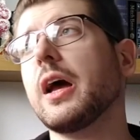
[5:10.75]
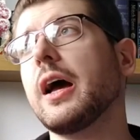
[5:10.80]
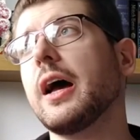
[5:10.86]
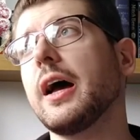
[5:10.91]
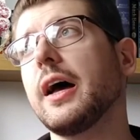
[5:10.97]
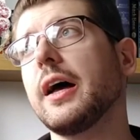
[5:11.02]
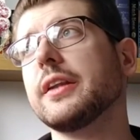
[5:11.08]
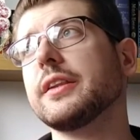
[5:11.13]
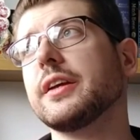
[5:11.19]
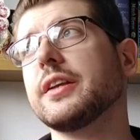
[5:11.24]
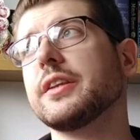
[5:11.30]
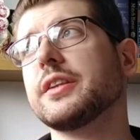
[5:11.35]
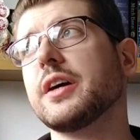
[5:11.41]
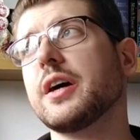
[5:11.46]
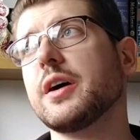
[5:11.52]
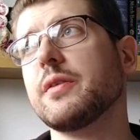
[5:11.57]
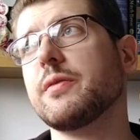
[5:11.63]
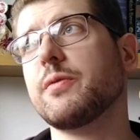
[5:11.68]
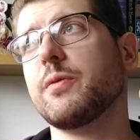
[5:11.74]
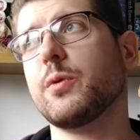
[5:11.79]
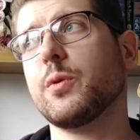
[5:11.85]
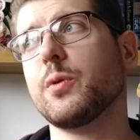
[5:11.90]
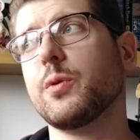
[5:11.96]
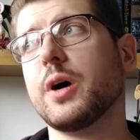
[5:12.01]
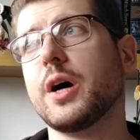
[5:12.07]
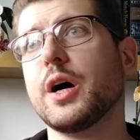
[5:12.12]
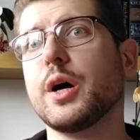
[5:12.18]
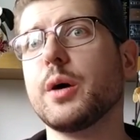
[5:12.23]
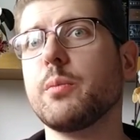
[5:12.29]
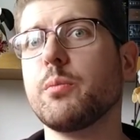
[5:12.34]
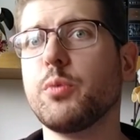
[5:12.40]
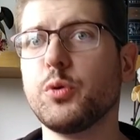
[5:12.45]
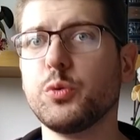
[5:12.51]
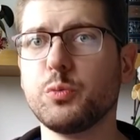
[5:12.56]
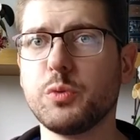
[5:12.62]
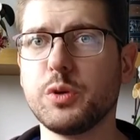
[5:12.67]
and therefore I
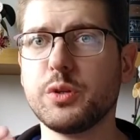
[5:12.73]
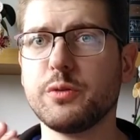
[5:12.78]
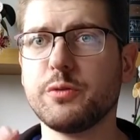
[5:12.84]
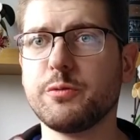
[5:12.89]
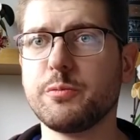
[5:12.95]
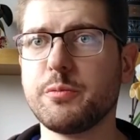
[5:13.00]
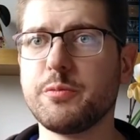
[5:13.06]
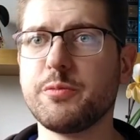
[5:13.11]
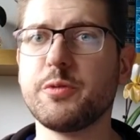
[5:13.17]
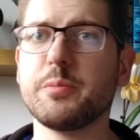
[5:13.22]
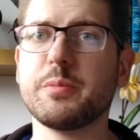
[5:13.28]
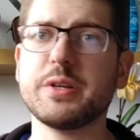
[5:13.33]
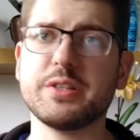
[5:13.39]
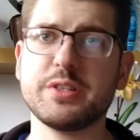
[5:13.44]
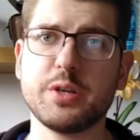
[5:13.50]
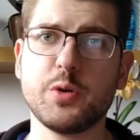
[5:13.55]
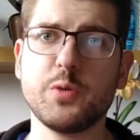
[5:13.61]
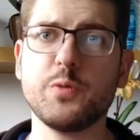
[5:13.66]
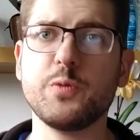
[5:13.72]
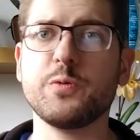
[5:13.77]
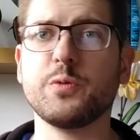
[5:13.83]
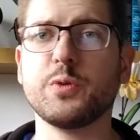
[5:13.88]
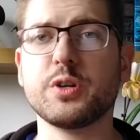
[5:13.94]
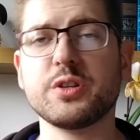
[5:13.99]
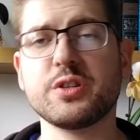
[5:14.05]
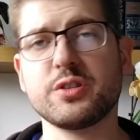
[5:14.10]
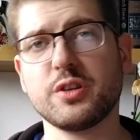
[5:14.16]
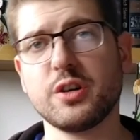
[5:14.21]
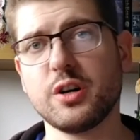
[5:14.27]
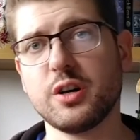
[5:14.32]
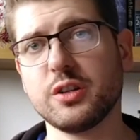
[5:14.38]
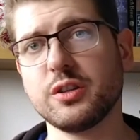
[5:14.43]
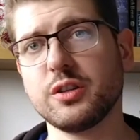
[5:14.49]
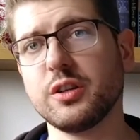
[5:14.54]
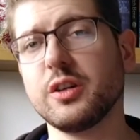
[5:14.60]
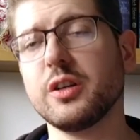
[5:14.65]
bought one of for myself for a
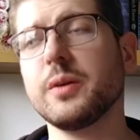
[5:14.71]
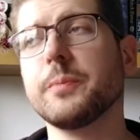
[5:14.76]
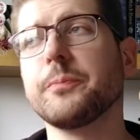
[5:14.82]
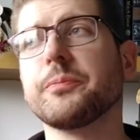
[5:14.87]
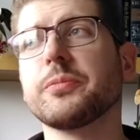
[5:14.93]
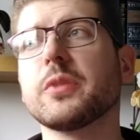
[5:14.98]
starter.